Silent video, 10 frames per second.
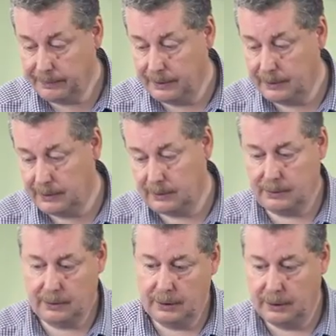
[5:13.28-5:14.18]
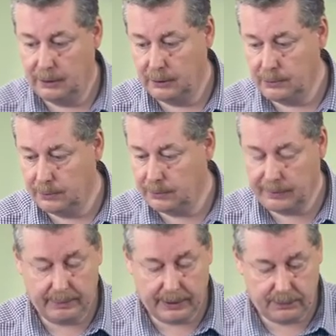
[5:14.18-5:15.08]
that, uh, two to
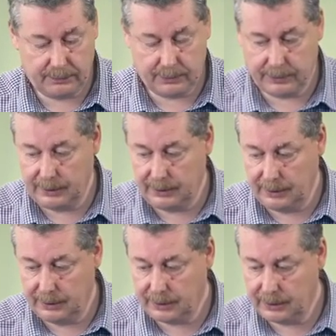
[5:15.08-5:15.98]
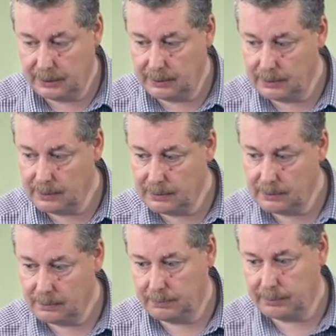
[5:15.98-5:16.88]
three months for the uh,
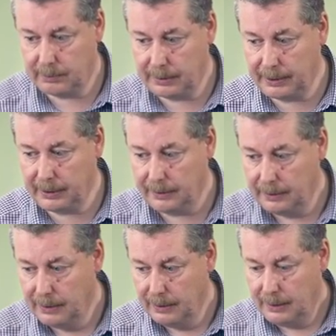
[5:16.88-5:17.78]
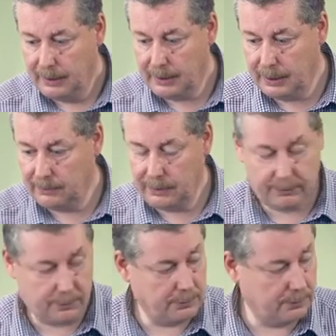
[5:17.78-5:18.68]
programming. And we have
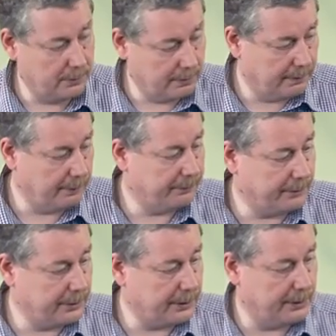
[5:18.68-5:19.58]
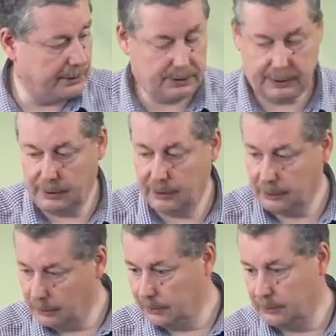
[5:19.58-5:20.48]
also a web front end
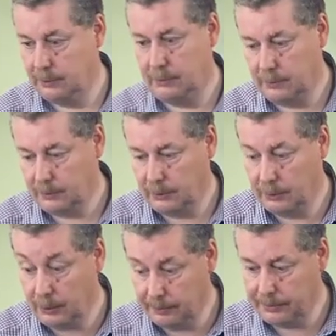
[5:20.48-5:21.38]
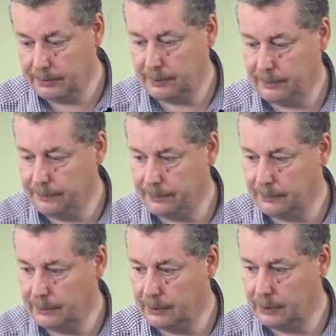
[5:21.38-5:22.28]
on top of
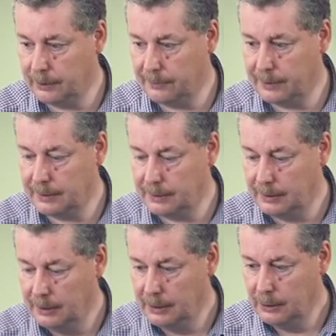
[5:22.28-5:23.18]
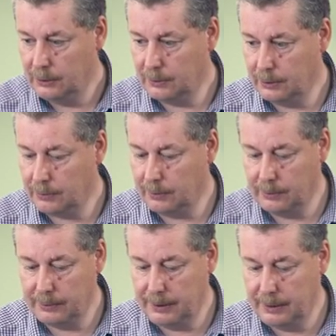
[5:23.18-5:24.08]
all of that to
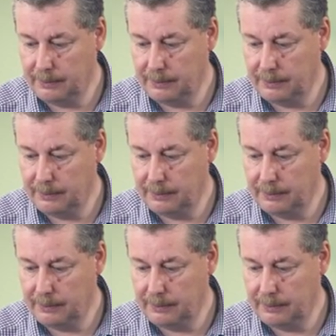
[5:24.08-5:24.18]
control the